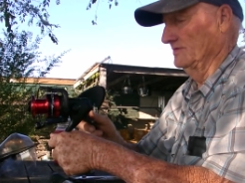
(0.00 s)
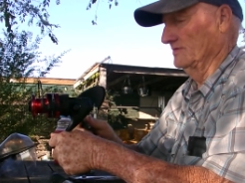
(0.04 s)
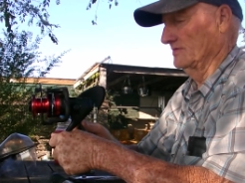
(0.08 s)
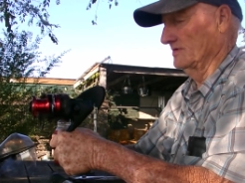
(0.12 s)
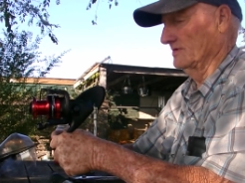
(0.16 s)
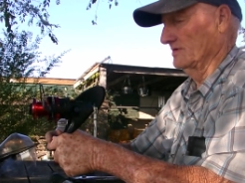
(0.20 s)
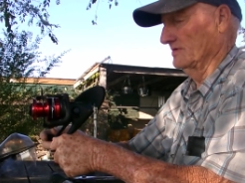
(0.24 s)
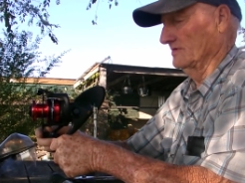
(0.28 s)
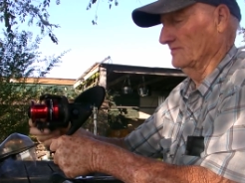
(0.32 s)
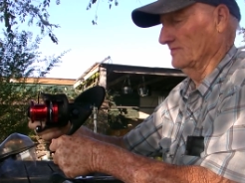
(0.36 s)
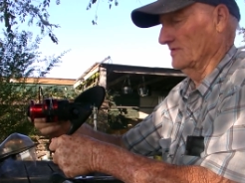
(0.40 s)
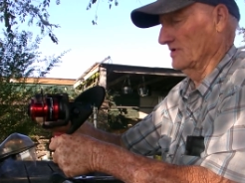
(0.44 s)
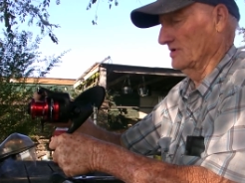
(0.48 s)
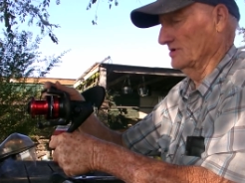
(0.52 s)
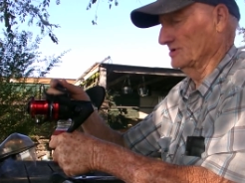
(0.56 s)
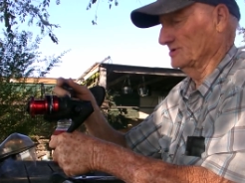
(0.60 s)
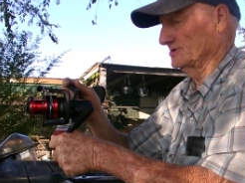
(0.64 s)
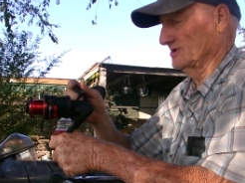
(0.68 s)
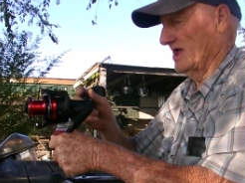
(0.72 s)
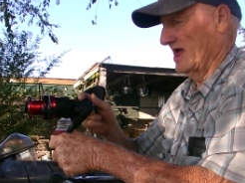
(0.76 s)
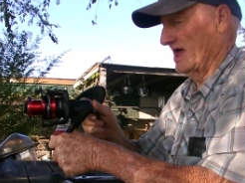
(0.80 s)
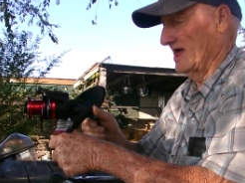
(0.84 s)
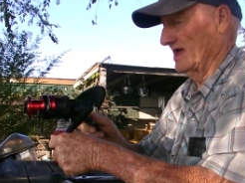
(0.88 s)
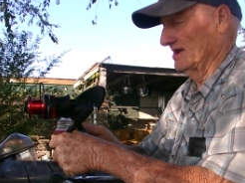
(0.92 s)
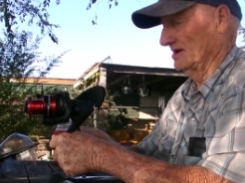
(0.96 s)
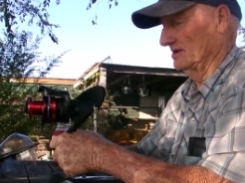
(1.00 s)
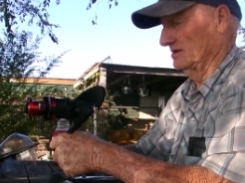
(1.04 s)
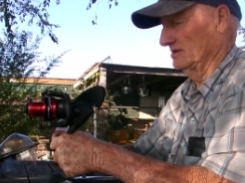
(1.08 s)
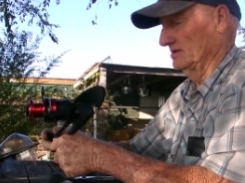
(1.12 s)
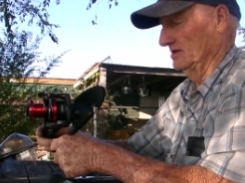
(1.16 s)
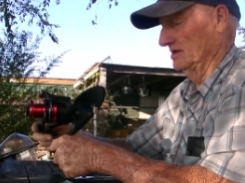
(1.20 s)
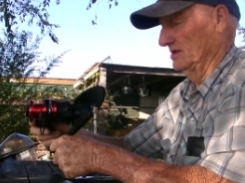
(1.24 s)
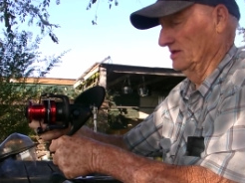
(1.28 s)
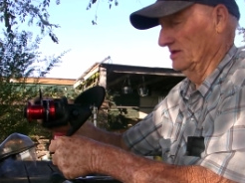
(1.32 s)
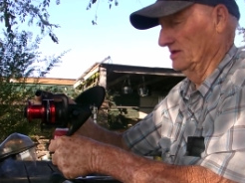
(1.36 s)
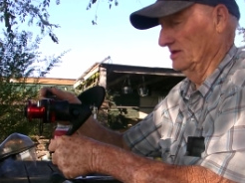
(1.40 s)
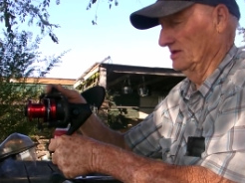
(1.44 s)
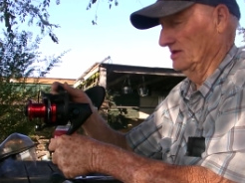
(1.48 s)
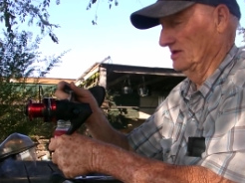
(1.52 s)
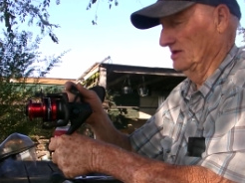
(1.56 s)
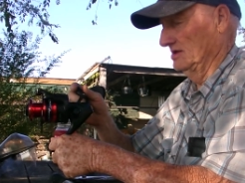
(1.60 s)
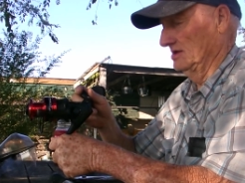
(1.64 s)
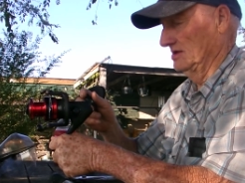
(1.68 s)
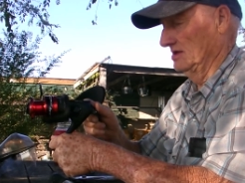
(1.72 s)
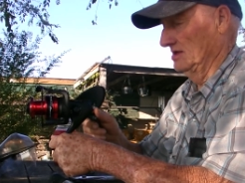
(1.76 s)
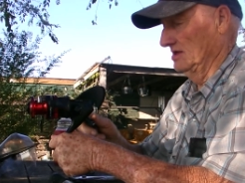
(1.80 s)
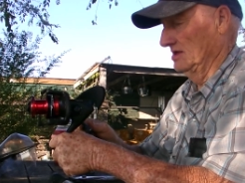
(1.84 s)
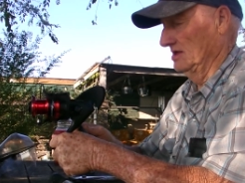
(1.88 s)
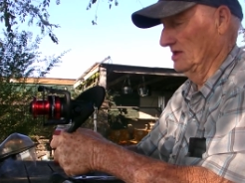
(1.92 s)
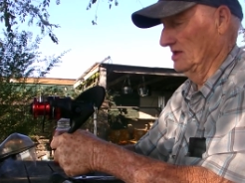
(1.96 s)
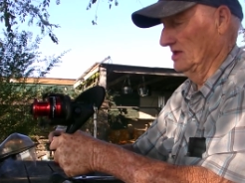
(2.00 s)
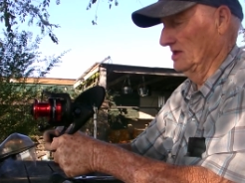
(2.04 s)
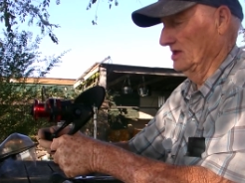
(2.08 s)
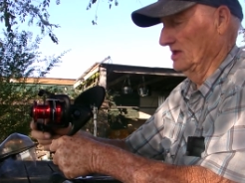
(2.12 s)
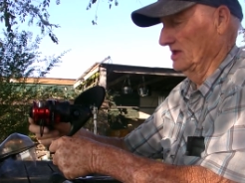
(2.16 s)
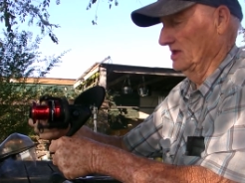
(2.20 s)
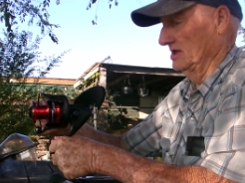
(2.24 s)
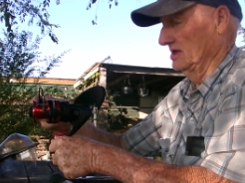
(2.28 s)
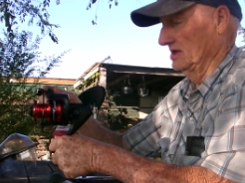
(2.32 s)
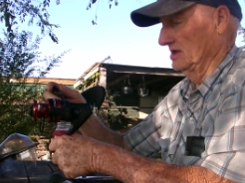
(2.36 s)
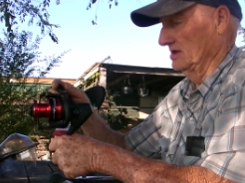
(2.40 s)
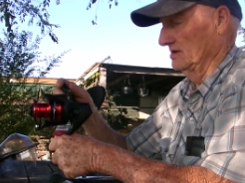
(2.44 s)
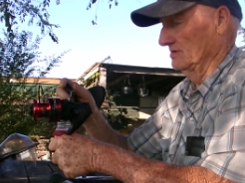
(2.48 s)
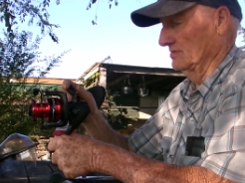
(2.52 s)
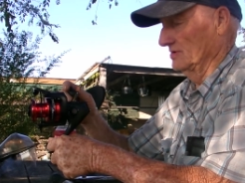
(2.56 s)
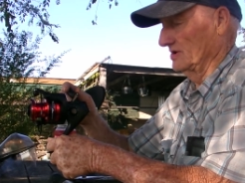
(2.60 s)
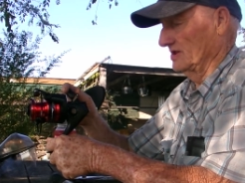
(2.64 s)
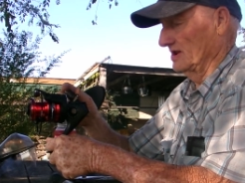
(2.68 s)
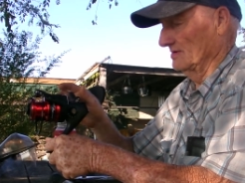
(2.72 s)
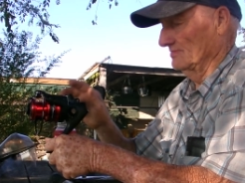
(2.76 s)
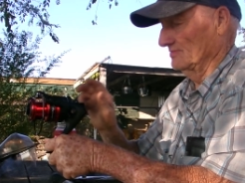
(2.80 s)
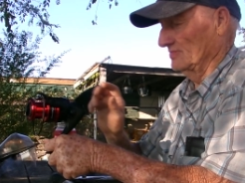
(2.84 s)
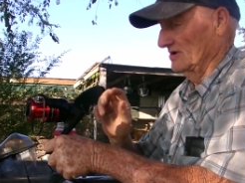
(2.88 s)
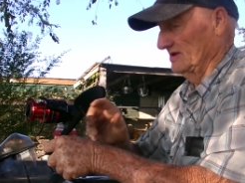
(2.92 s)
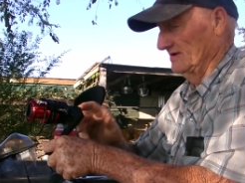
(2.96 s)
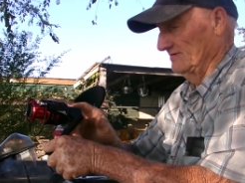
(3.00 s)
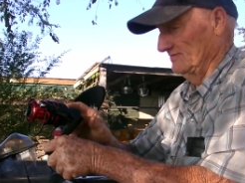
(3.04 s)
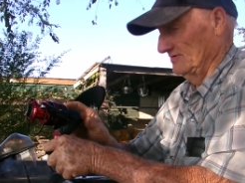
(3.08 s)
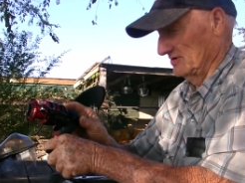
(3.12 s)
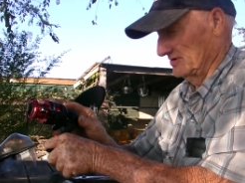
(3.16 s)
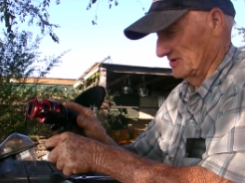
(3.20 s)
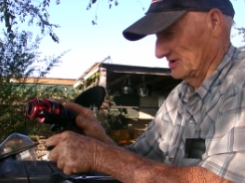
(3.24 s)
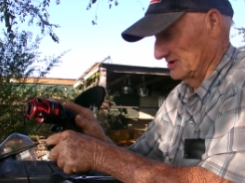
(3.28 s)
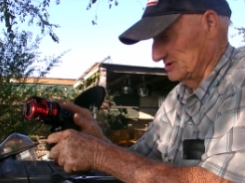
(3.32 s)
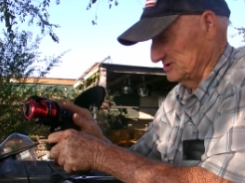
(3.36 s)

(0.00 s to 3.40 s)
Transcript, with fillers: Reverse handle, but I believe you can